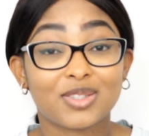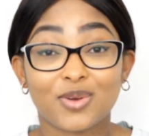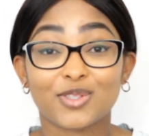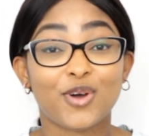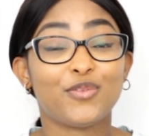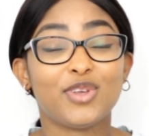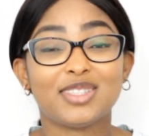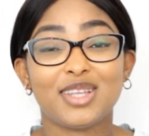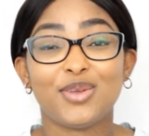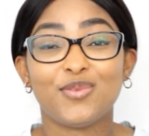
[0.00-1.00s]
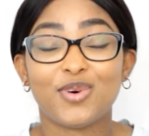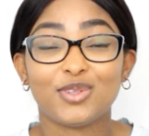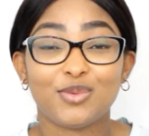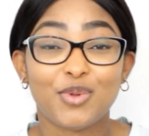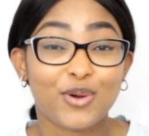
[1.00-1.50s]
because obviously you want
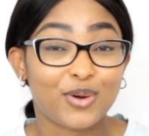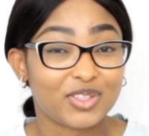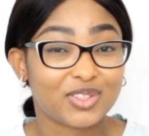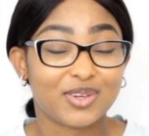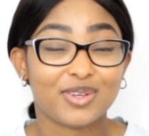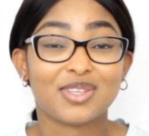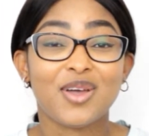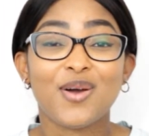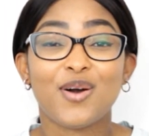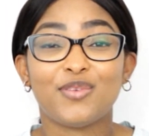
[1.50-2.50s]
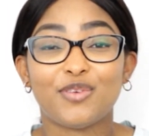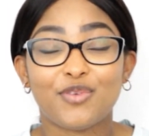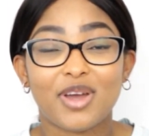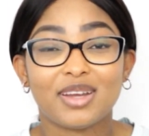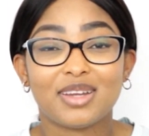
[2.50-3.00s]
to be conscious of the
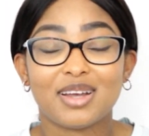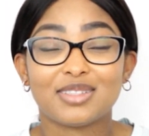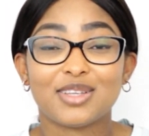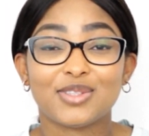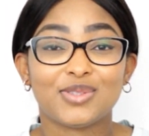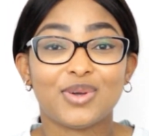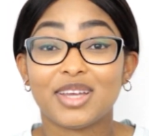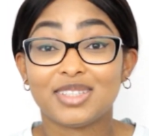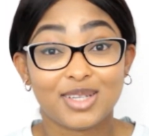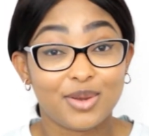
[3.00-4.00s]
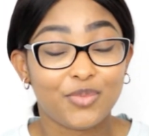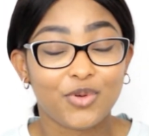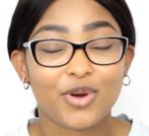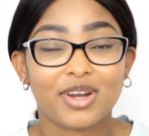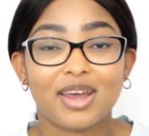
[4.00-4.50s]
fact that it's not a cheap
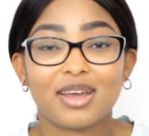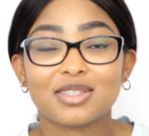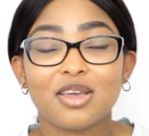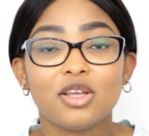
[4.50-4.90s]
product,